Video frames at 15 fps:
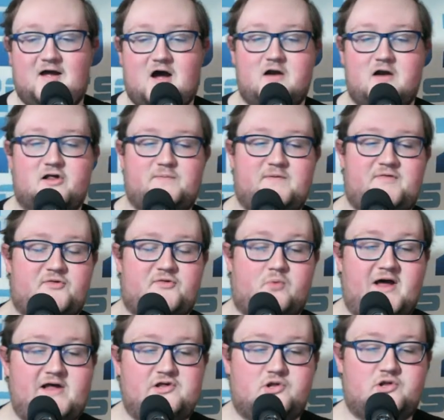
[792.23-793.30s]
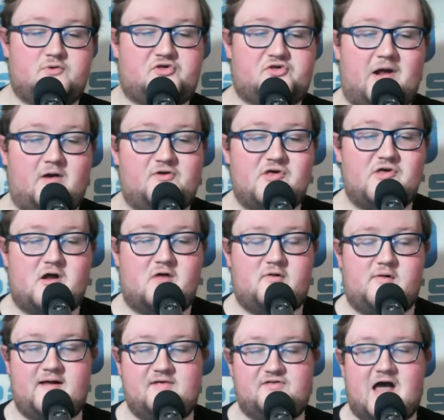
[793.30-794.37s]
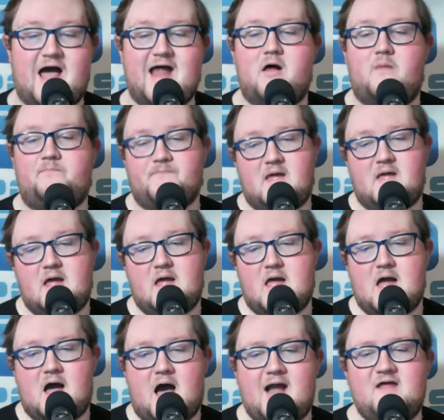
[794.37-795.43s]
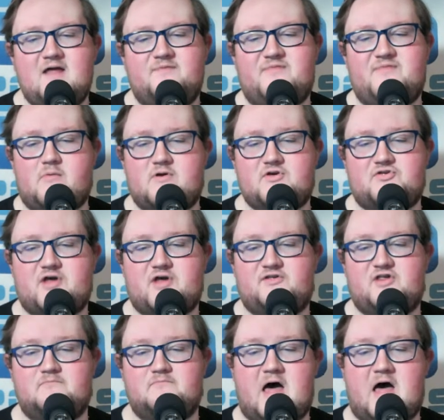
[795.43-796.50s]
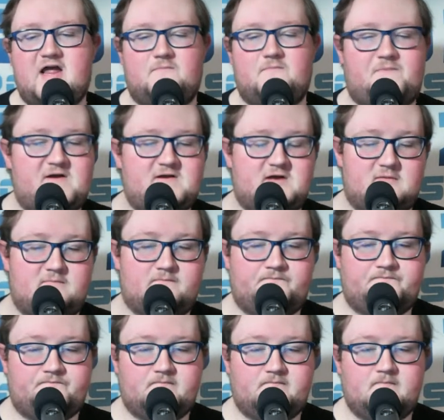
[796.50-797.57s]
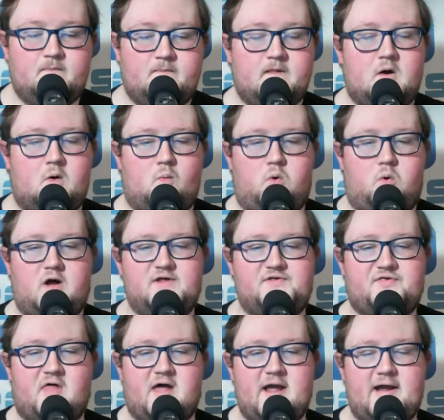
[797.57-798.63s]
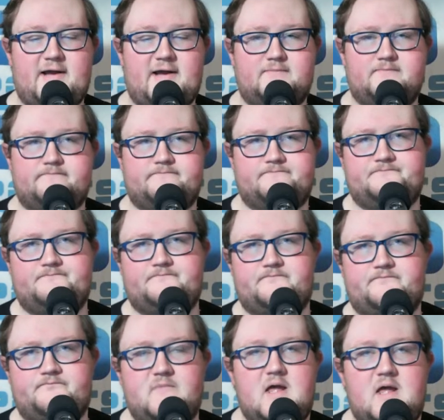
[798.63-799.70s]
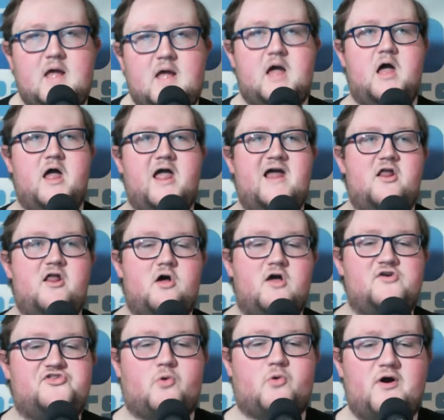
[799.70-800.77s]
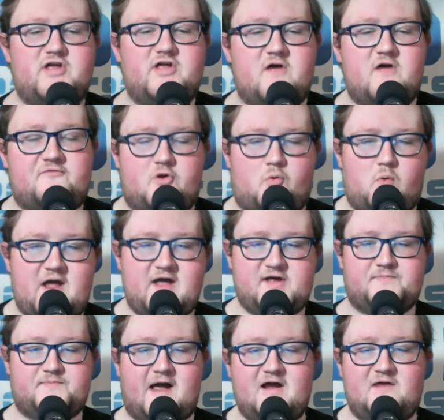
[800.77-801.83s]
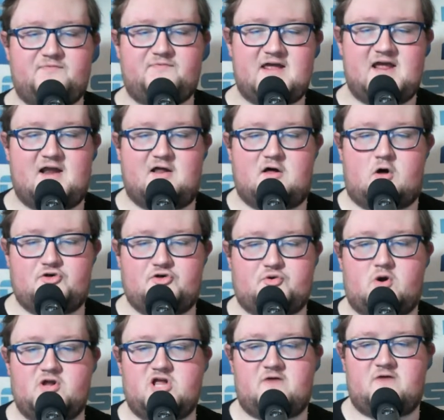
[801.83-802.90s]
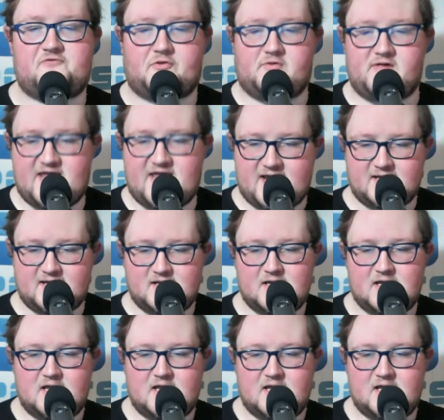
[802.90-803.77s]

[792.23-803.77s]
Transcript: Hunter Smith is why George Terrace not on the list. I didn't think Rosa Terrace, in my opinion, was like, he had a historic year for the Wings, but I didn't think he had a historic year for the league.